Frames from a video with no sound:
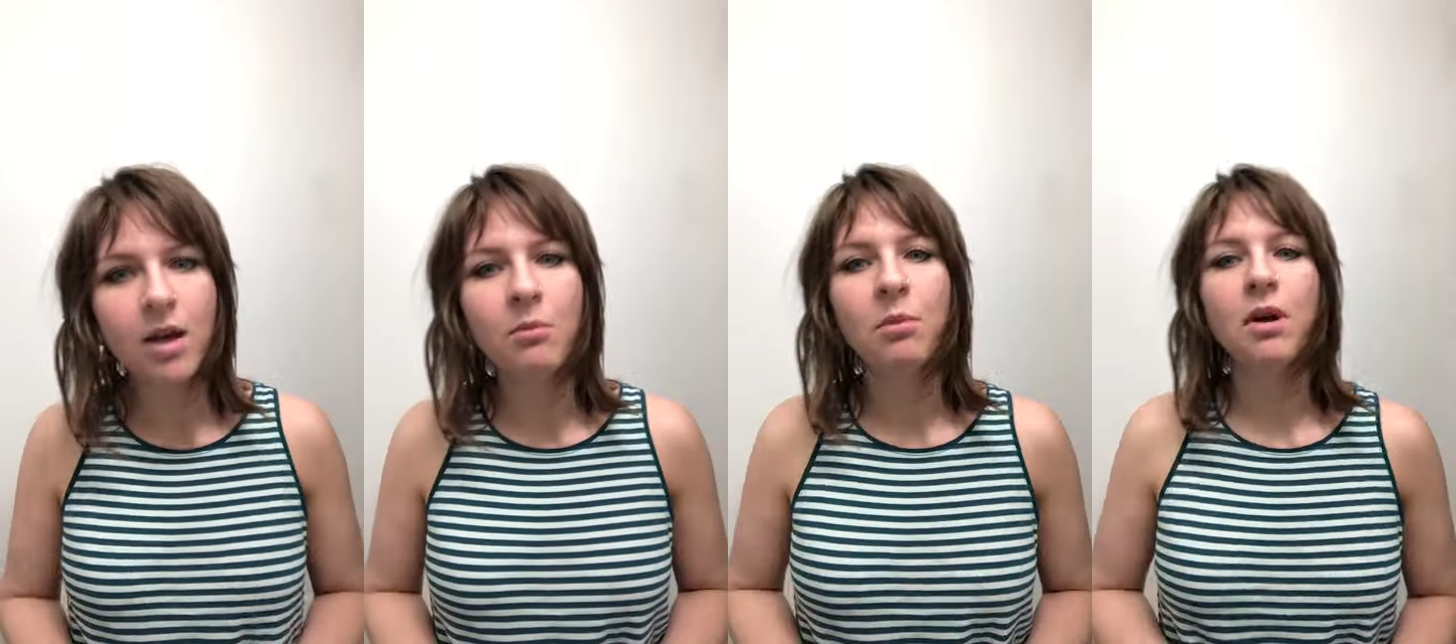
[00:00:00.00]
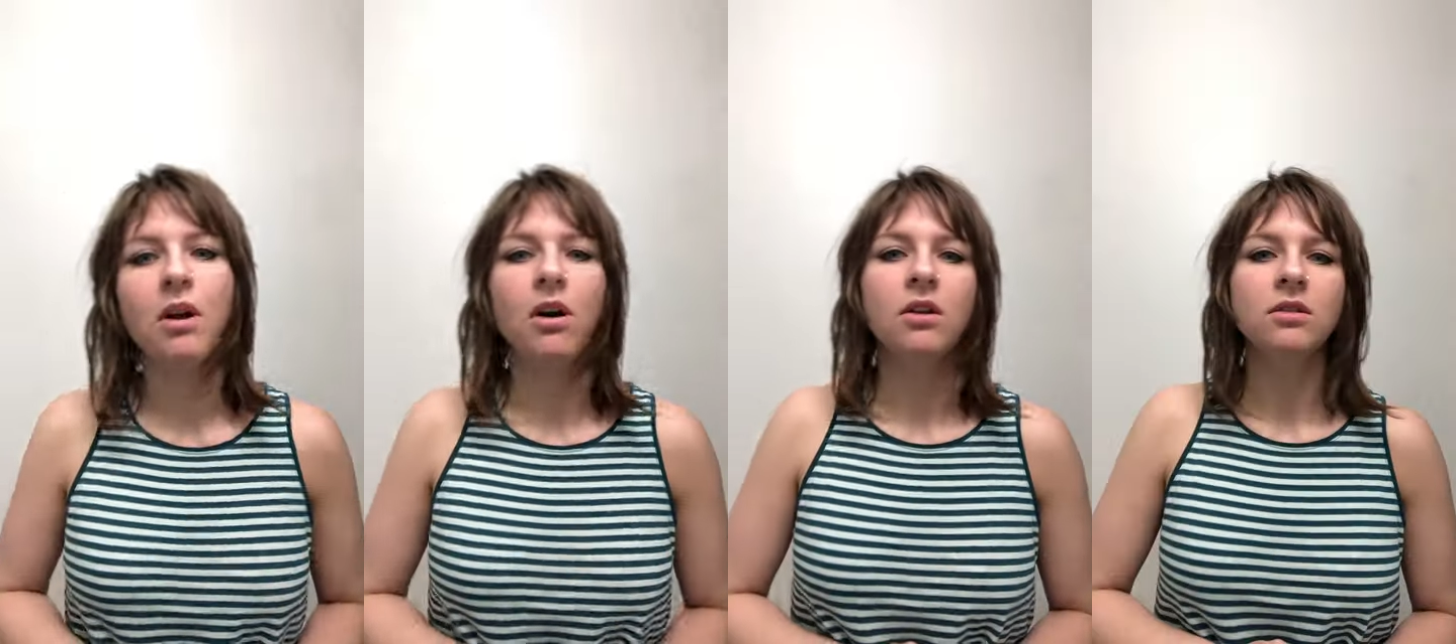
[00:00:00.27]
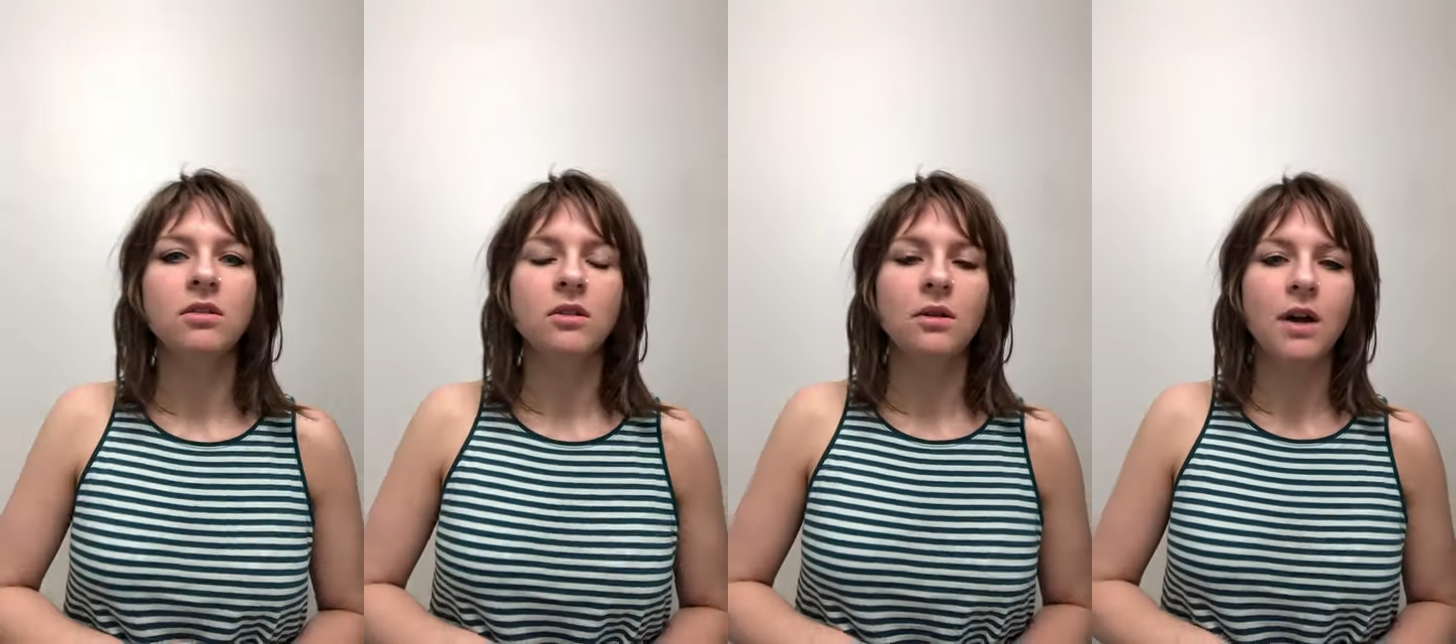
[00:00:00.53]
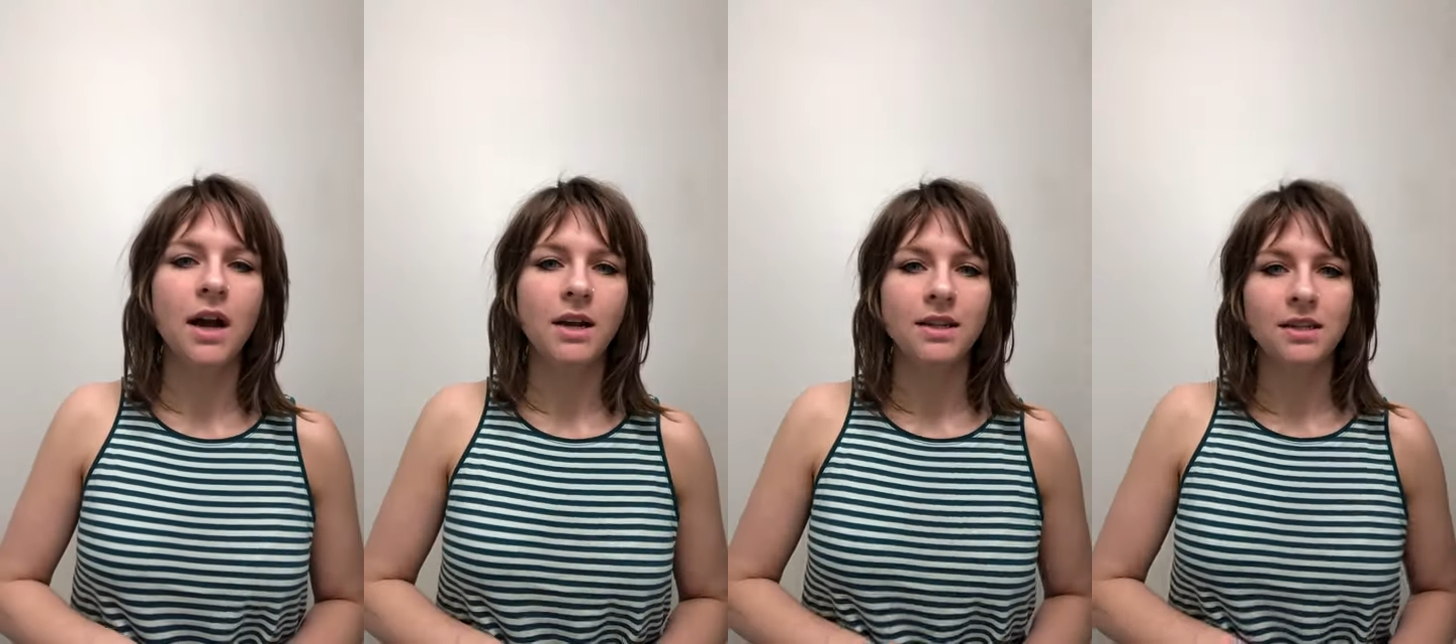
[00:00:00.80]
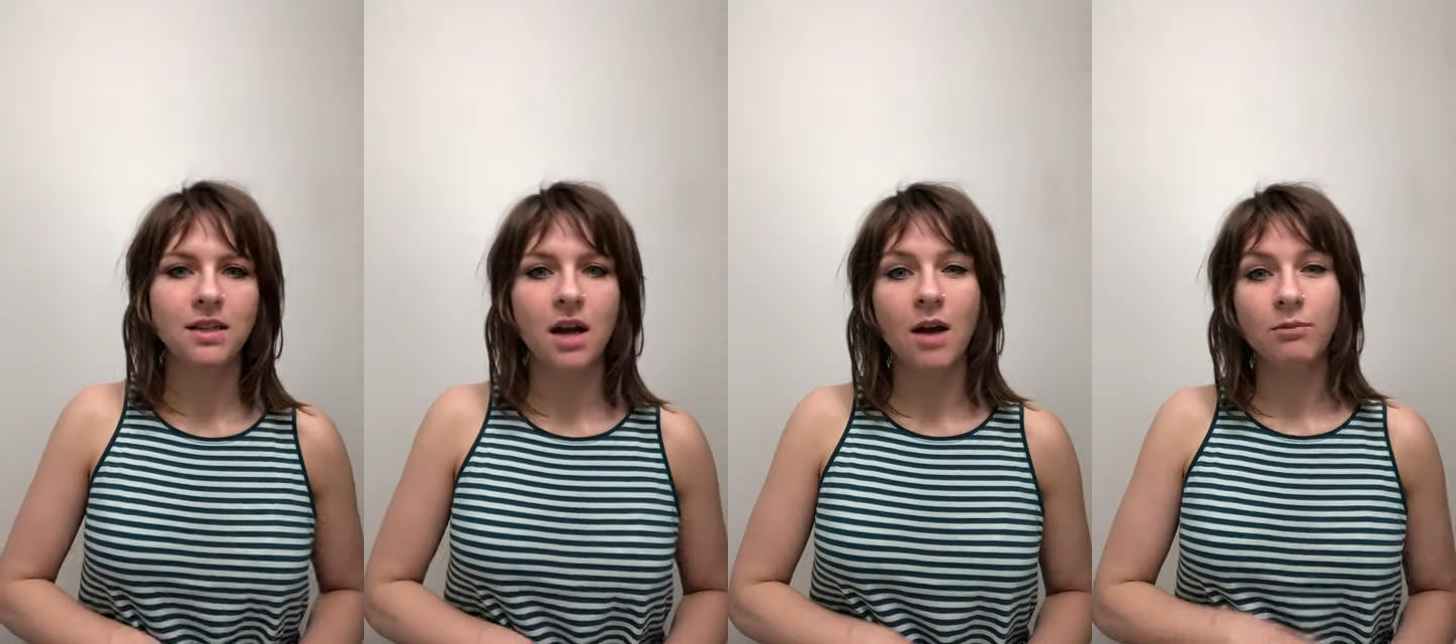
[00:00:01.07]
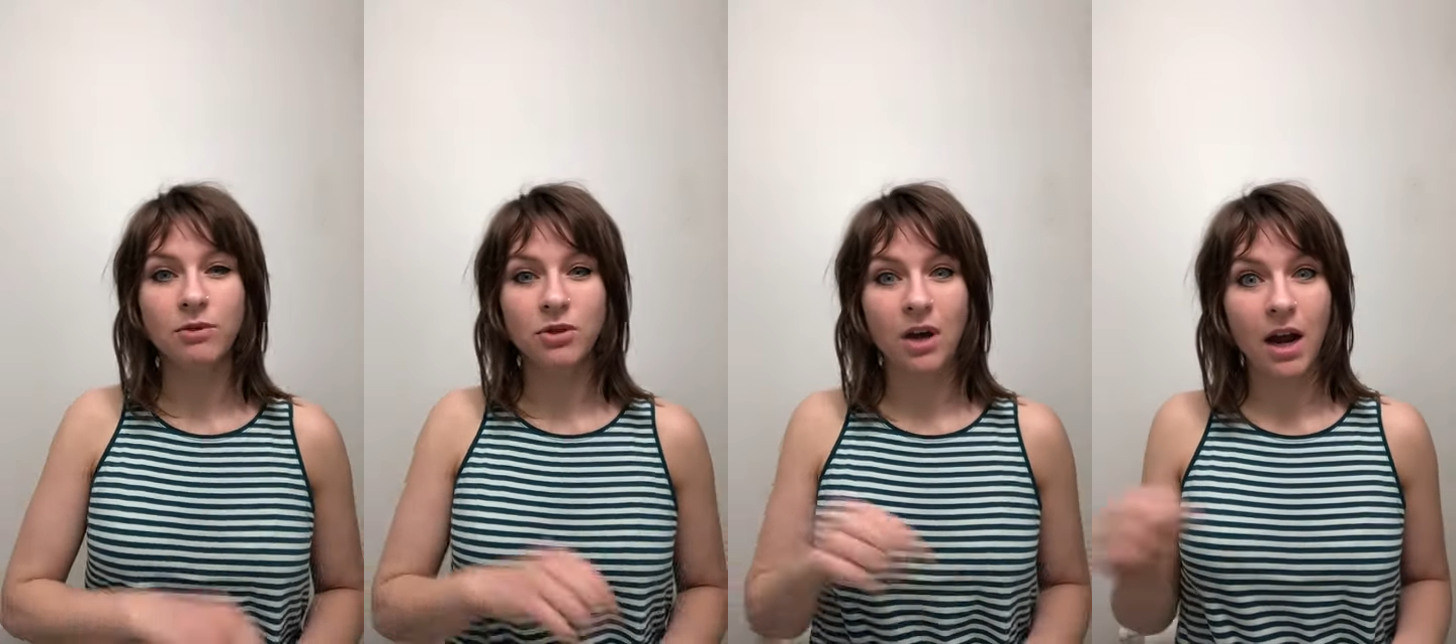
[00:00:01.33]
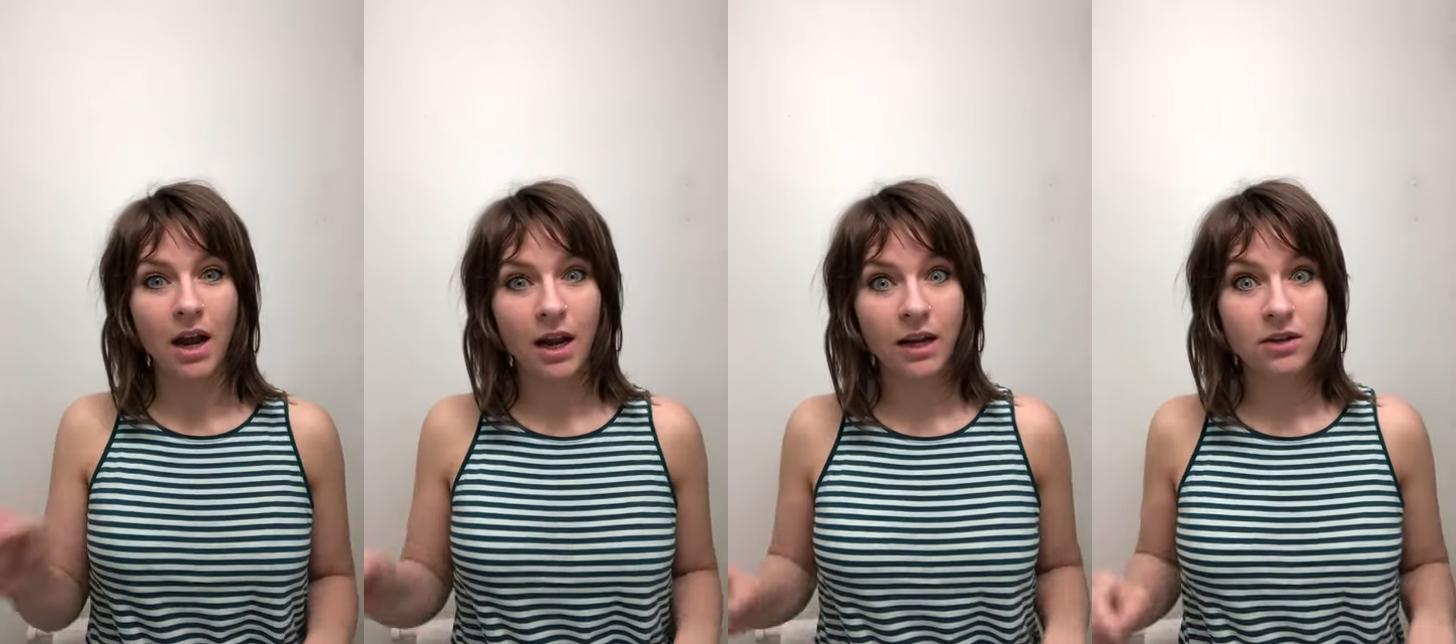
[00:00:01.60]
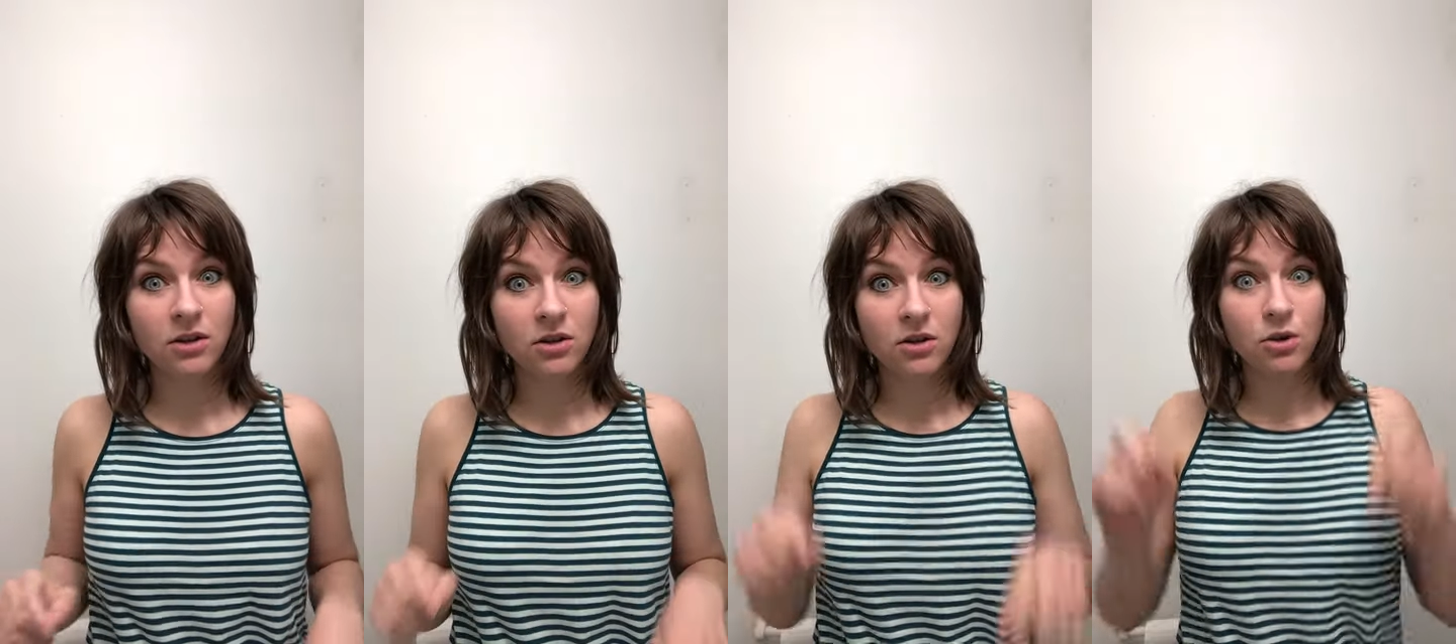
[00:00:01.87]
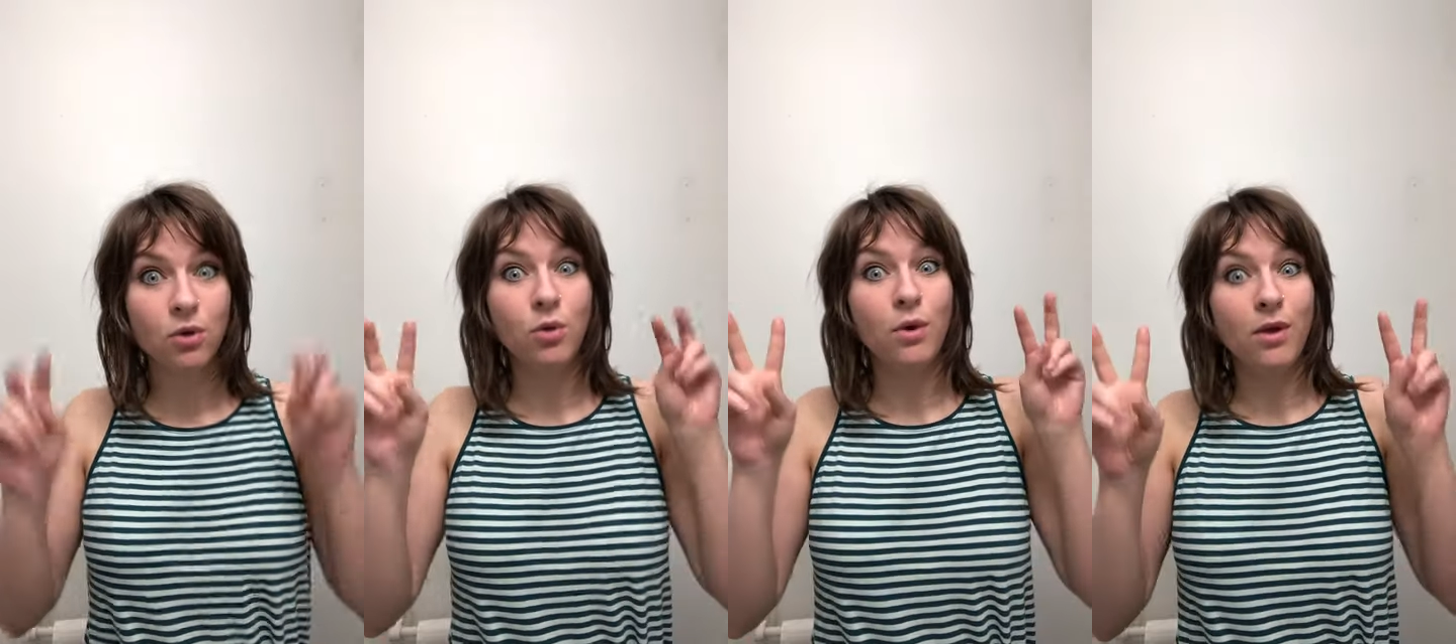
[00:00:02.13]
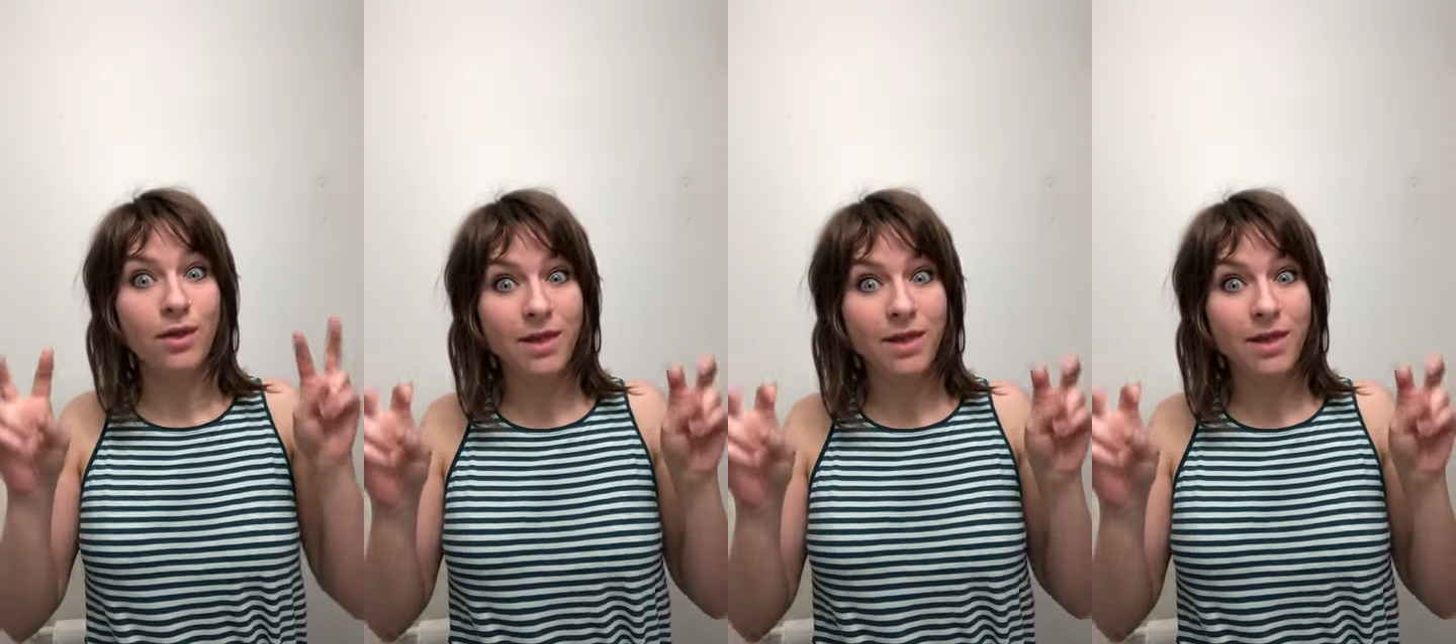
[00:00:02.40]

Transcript: but also how to stop trying to do